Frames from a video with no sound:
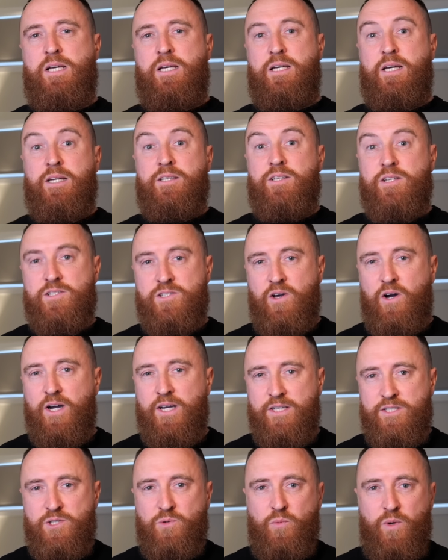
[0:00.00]
a
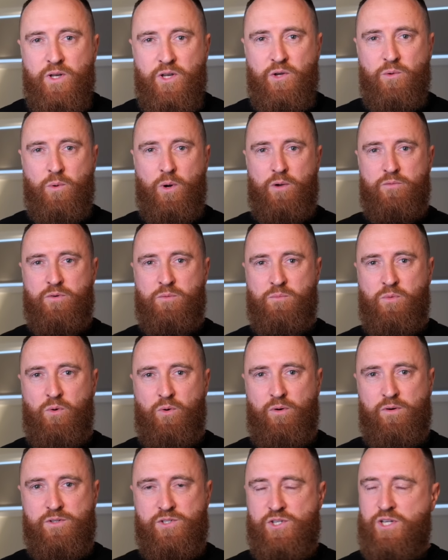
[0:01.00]
desire to win you over
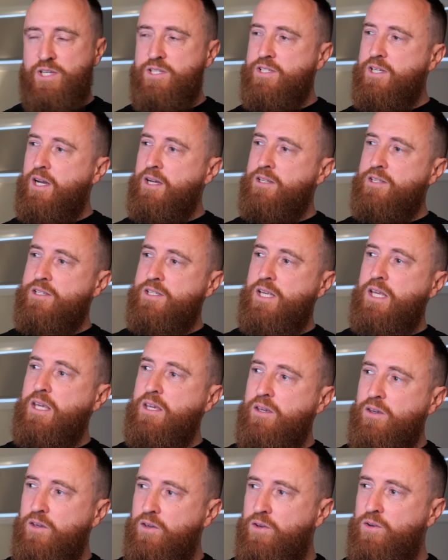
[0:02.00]
more. She starts
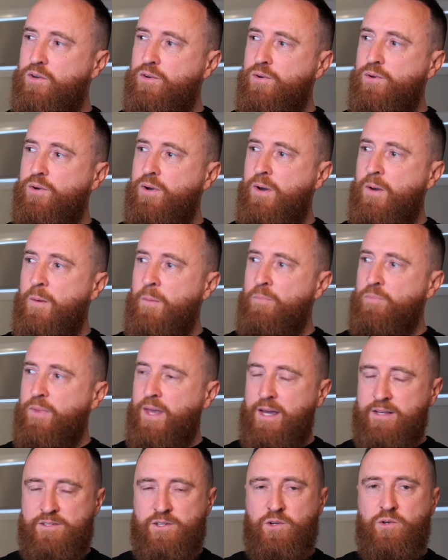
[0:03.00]
seeing you
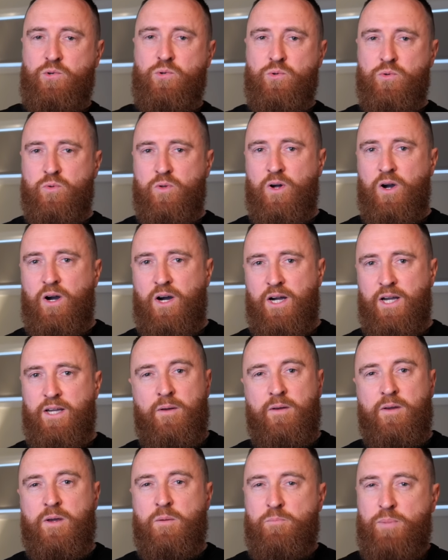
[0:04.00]
as a cool guy
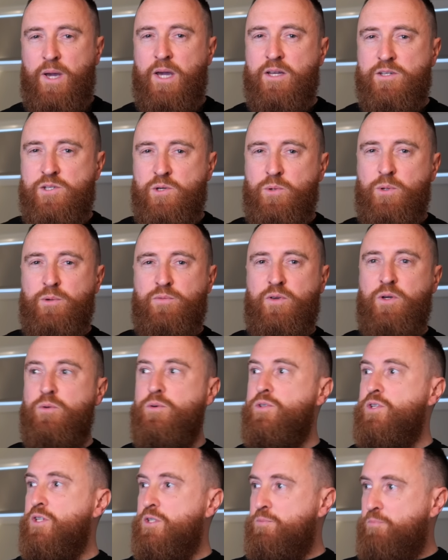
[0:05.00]
compared to if you were
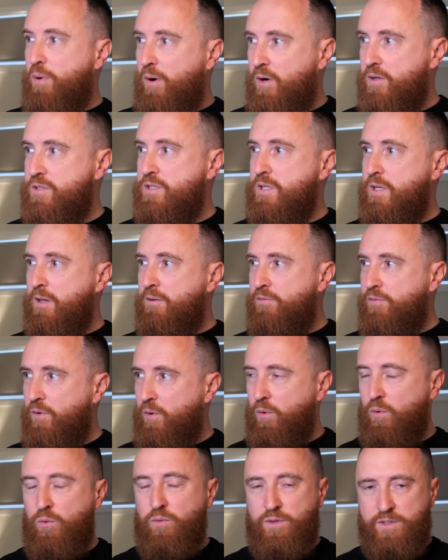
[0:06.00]
just positive
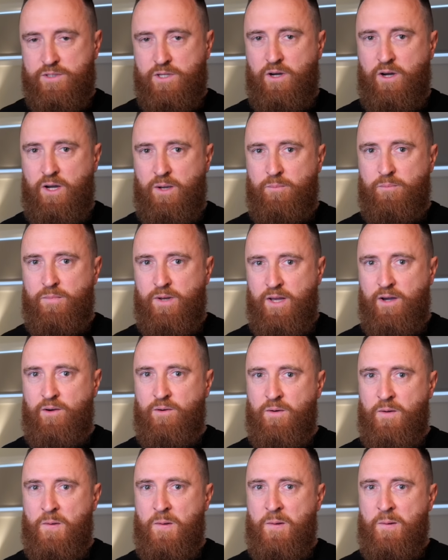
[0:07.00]
all the time.
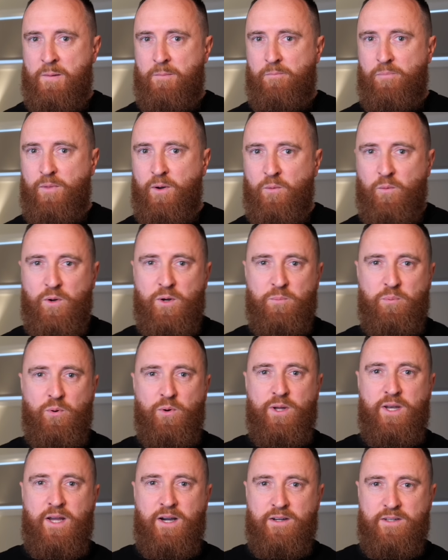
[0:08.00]
Now, I want to
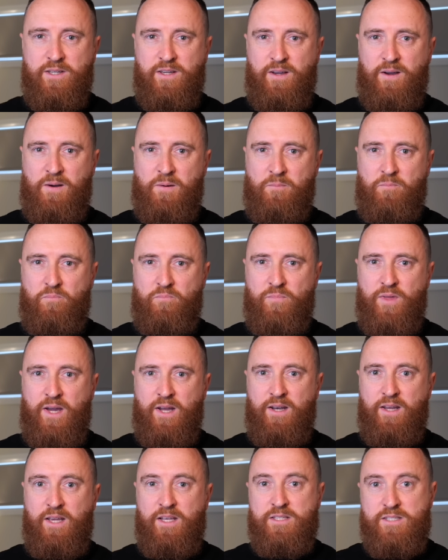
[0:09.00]
point out here
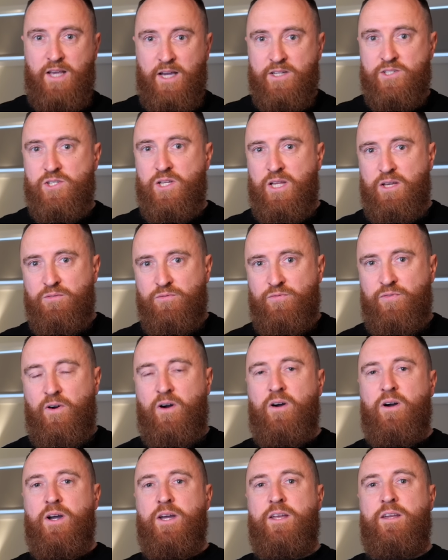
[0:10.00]
that it's actually
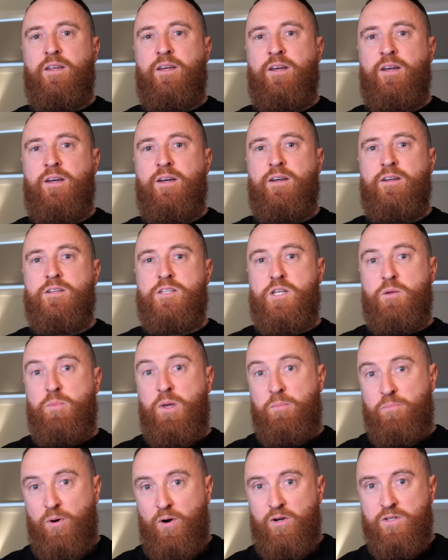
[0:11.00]
fine to
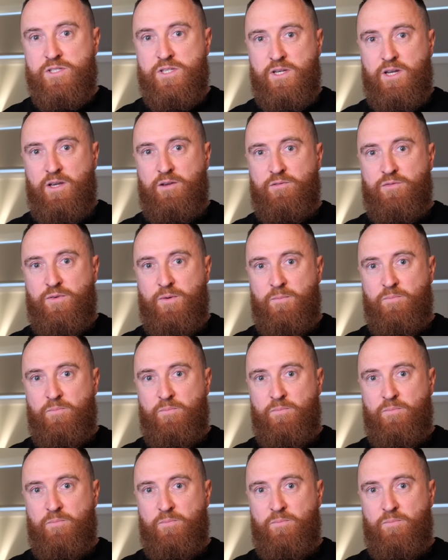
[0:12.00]
be positive